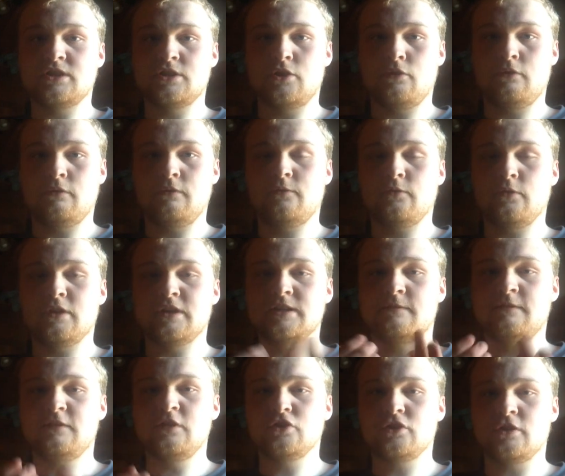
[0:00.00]
to, for his
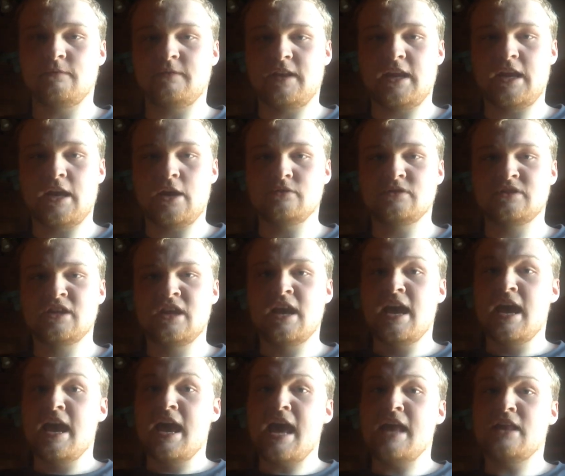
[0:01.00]
future videos.
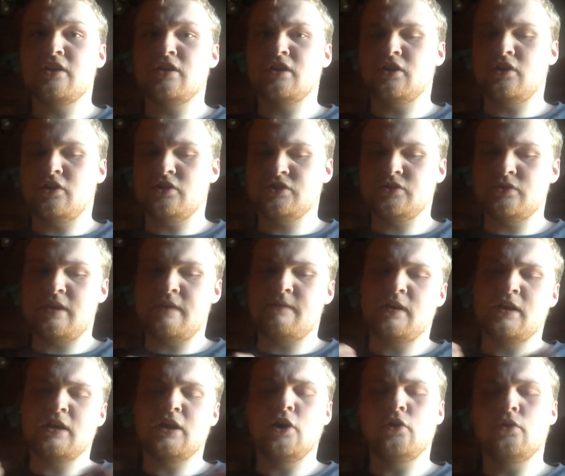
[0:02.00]
And you can also
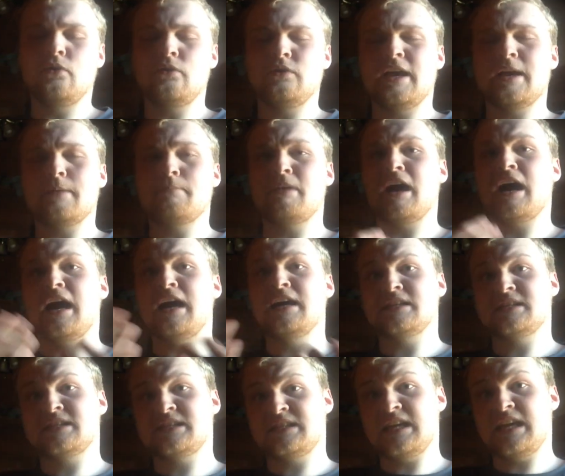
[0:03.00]
even go like behind
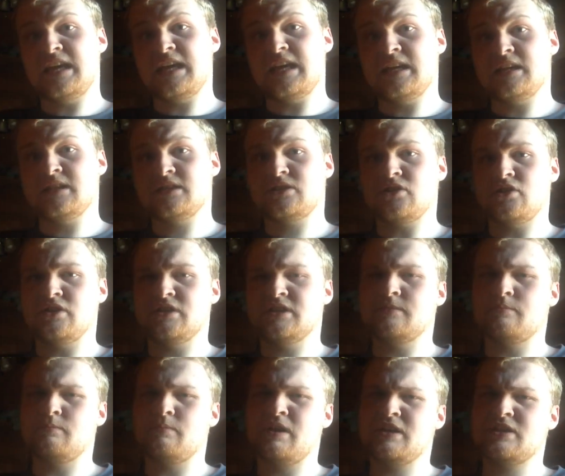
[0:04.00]
the scenes on
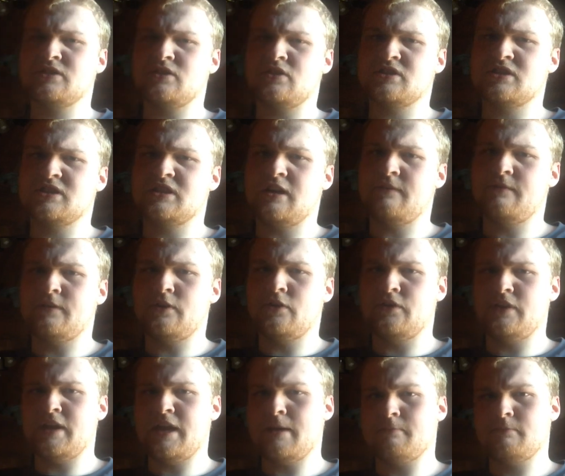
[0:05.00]
some Pixar stuff and
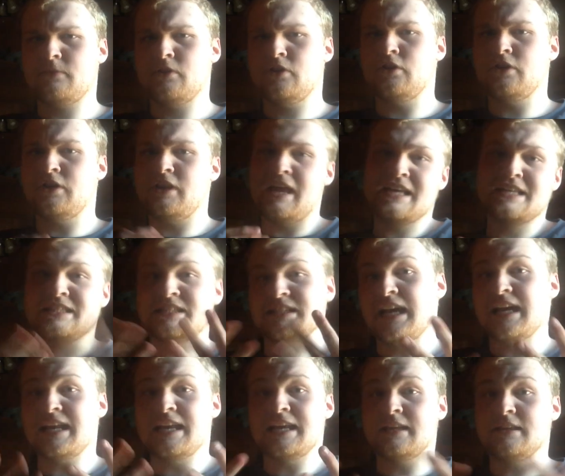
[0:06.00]
all that good
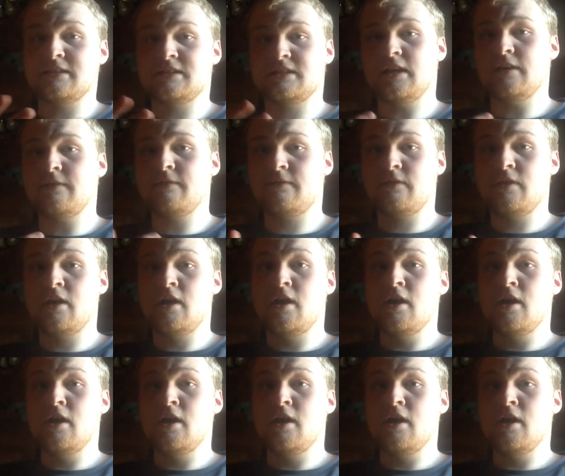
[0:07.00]
exciting stuff,